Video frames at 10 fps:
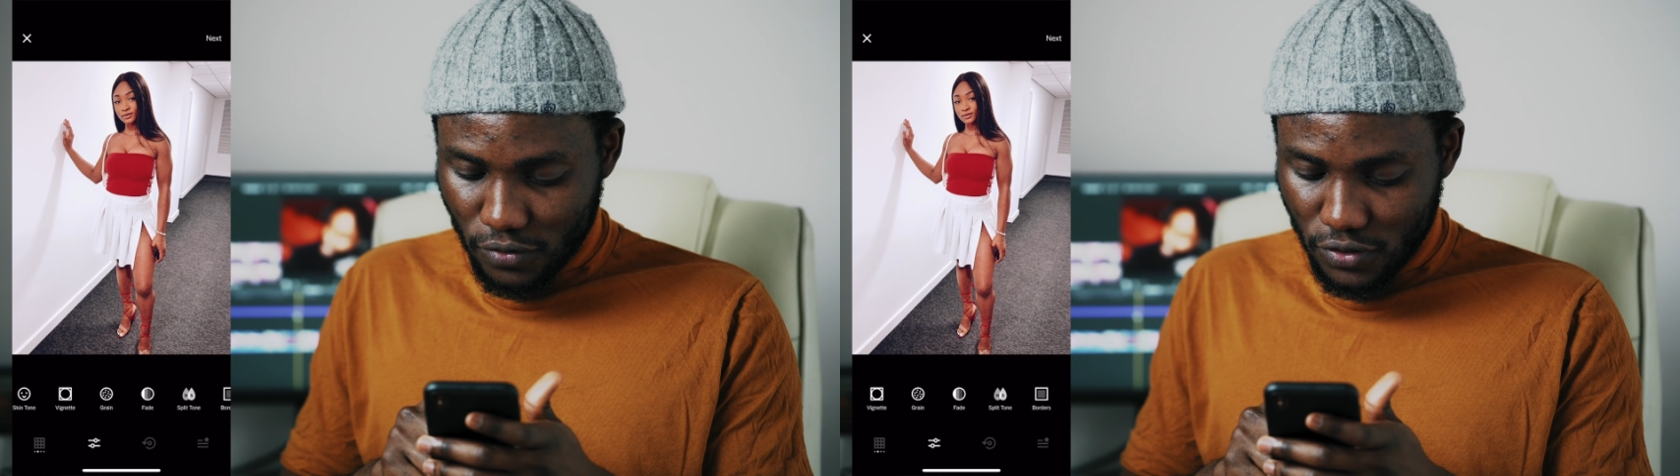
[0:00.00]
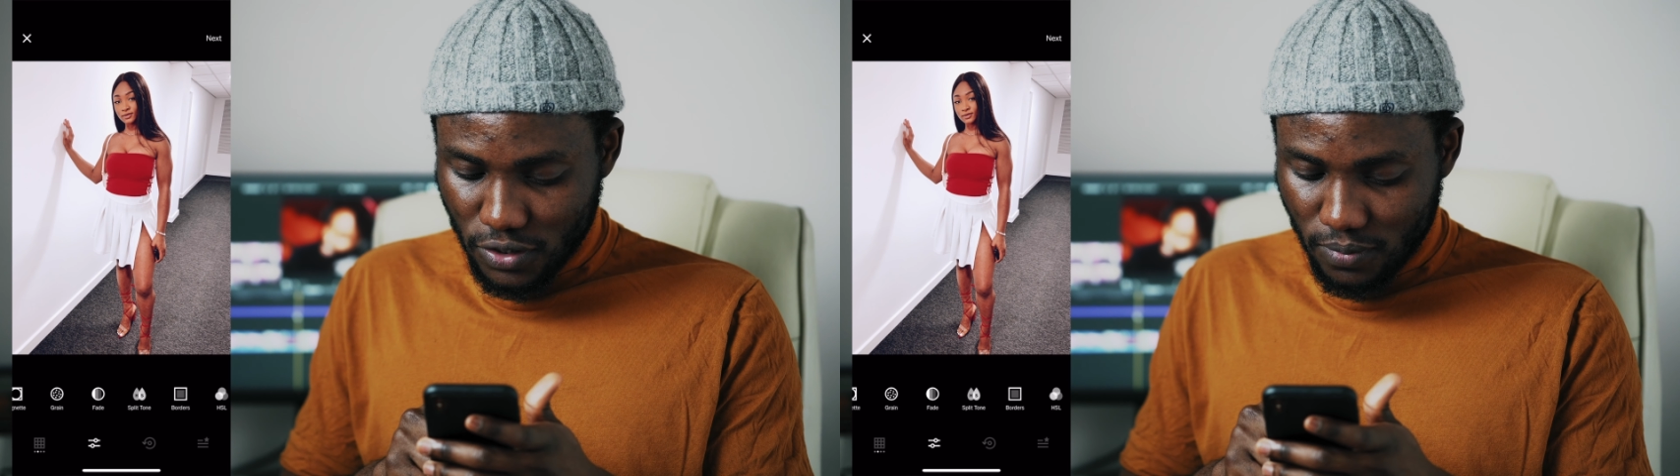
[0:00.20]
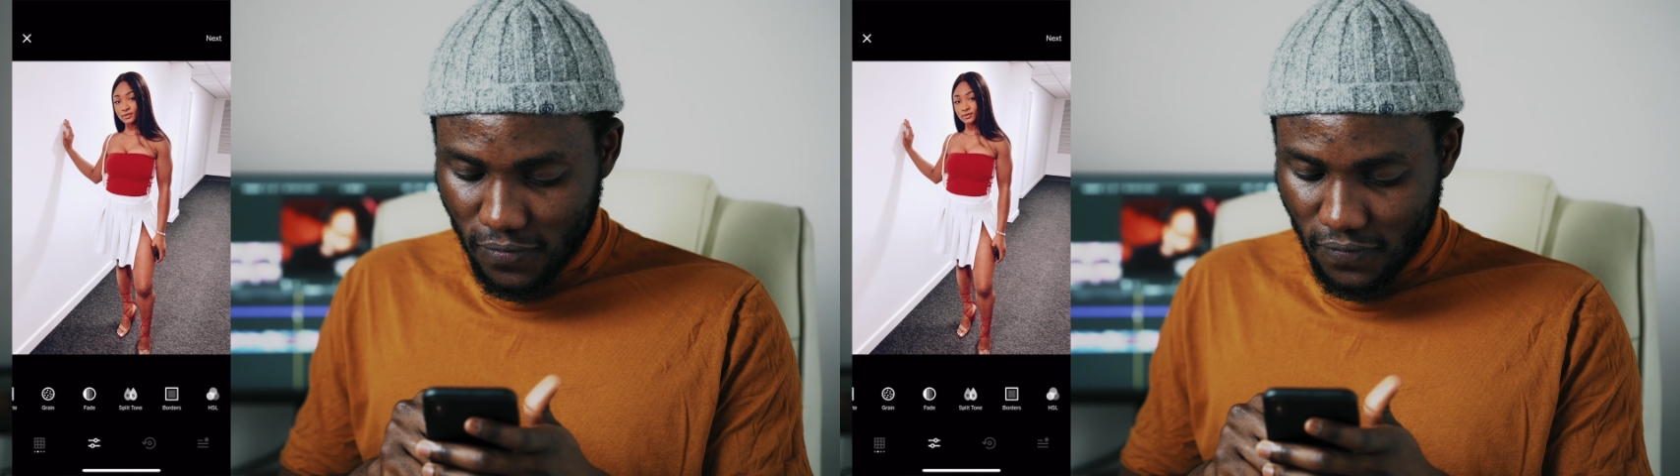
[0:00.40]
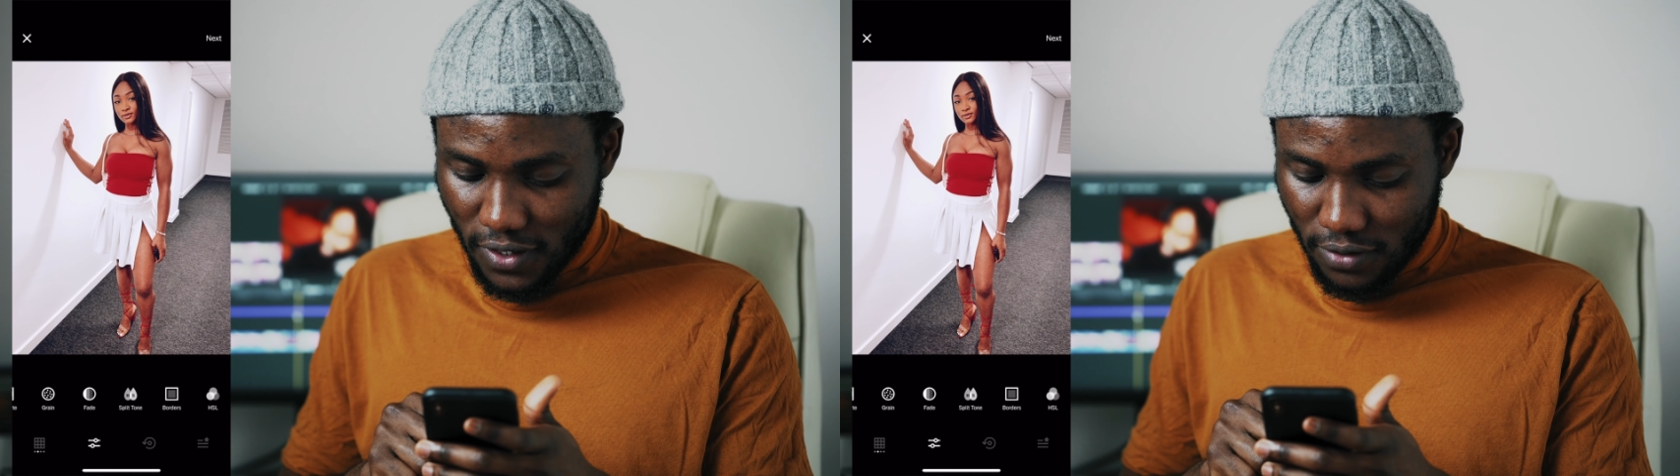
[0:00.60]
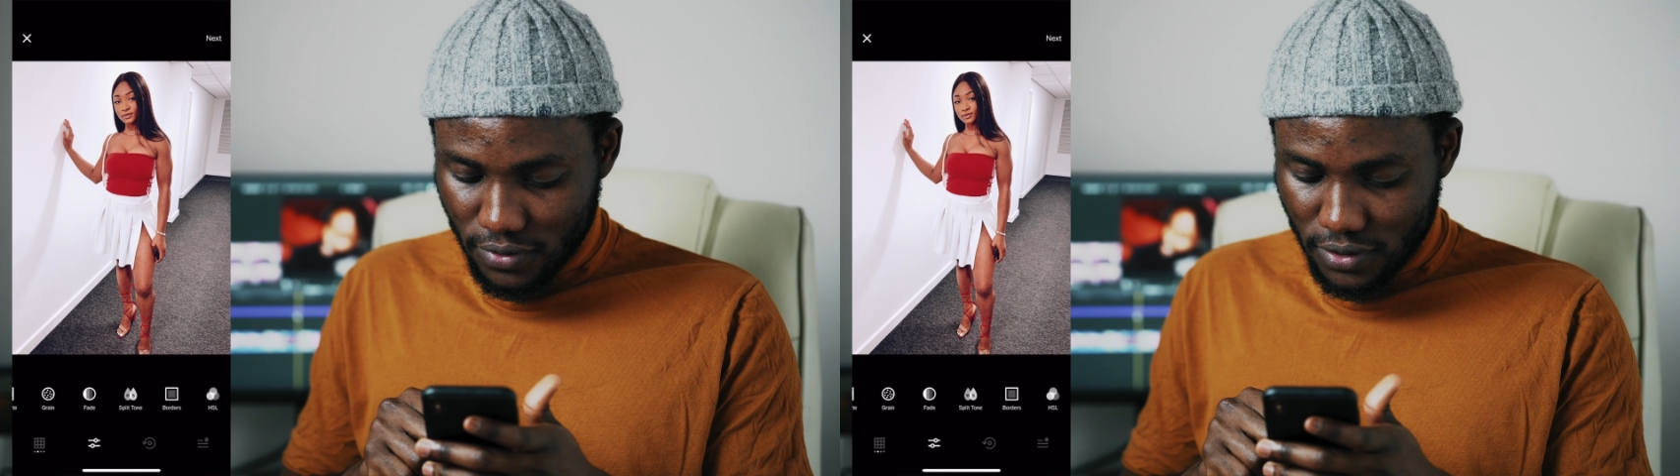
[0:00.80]
going to move
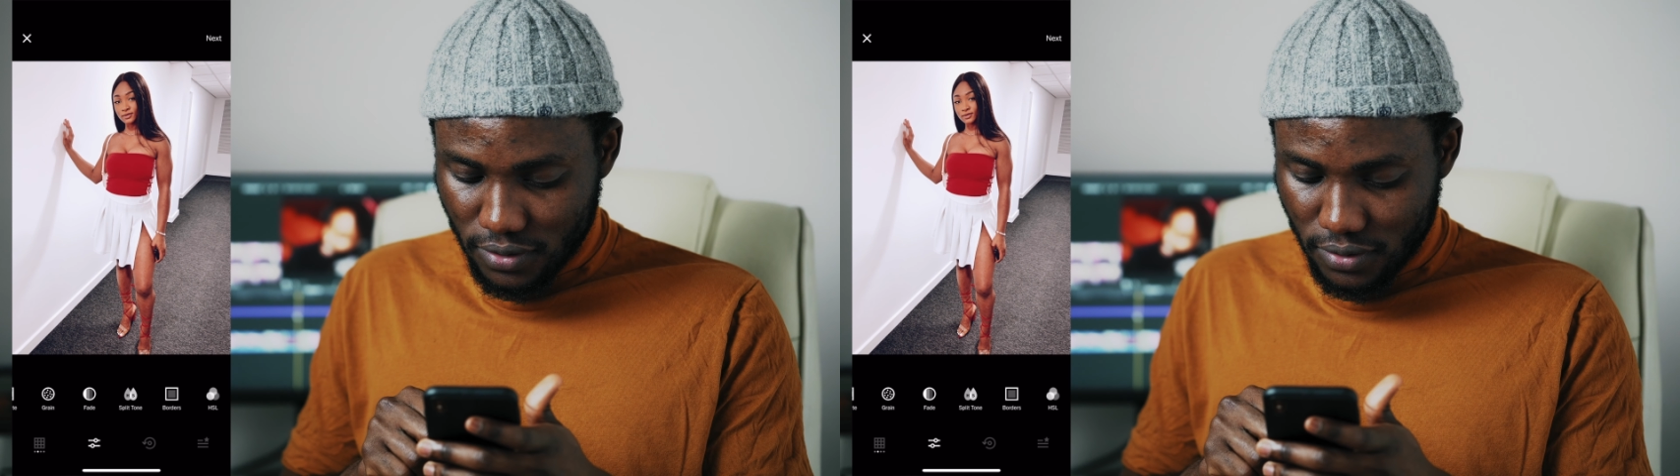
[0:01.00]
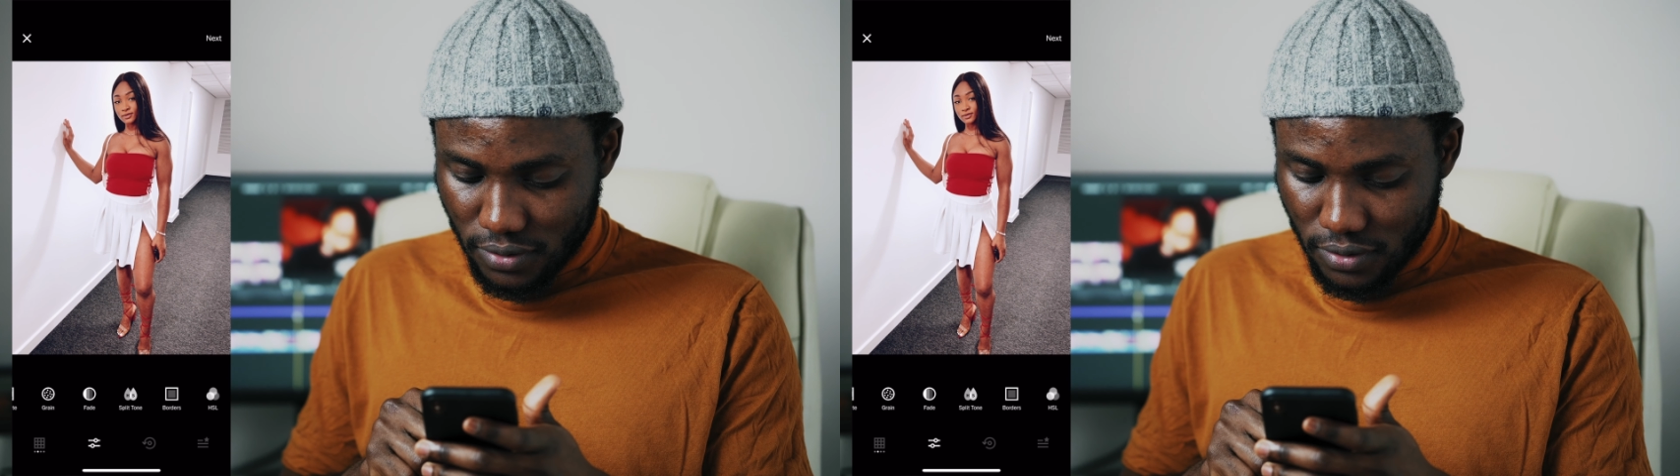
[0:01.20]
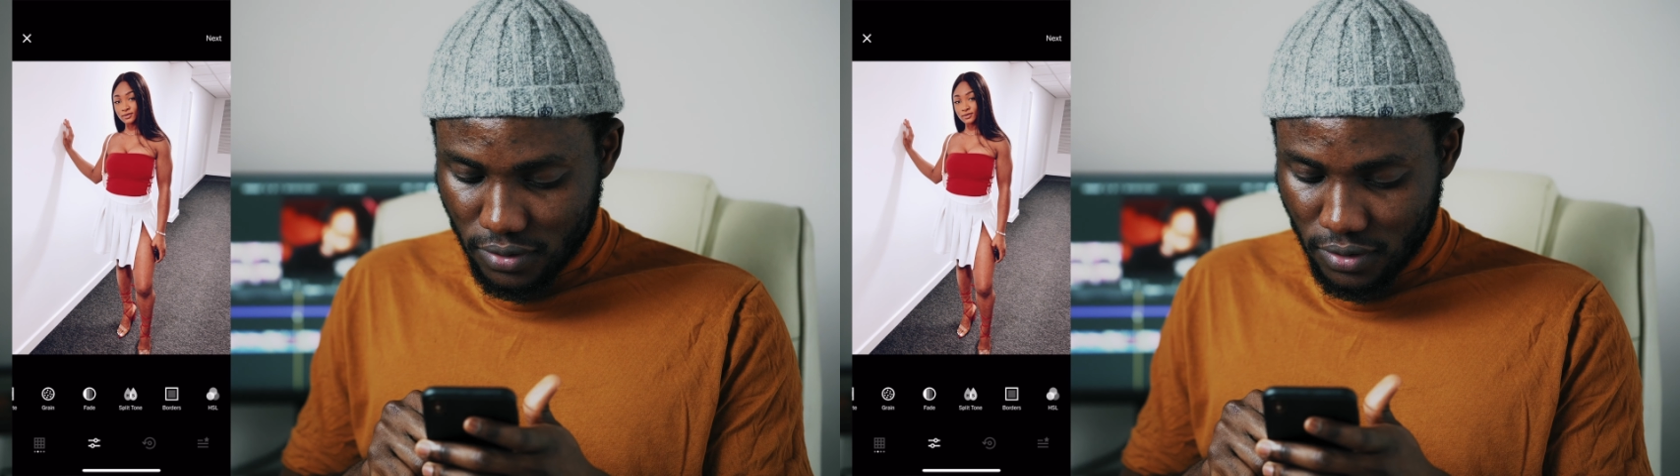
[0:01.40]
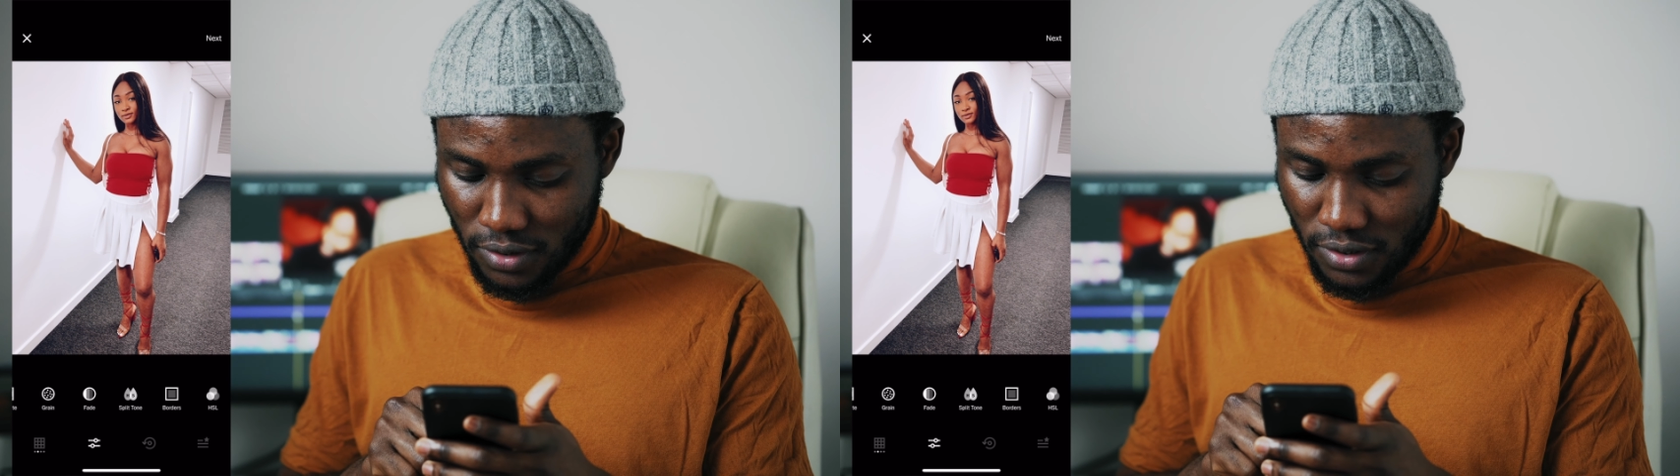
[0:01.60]
down to the